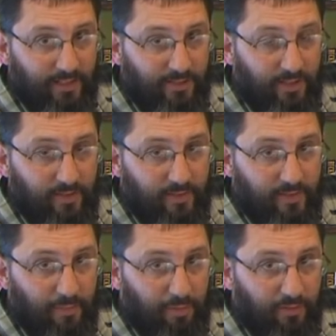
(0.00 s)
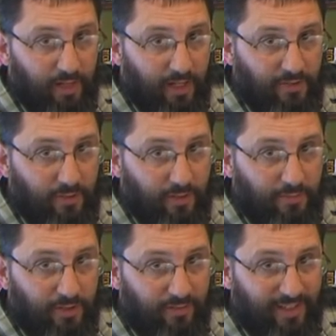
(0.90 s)
Sitteth in the temple of God, showing
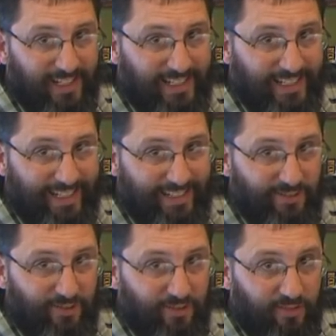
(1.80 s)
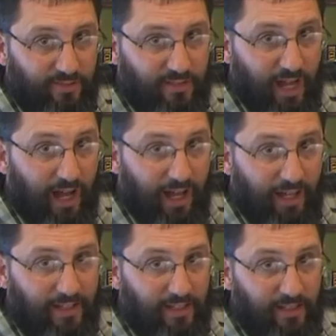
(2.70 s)
himself that he is
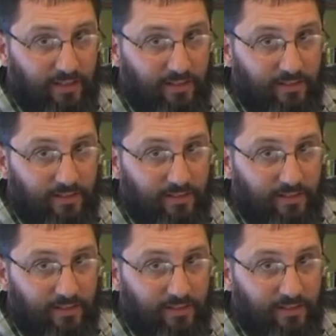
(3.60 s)
God.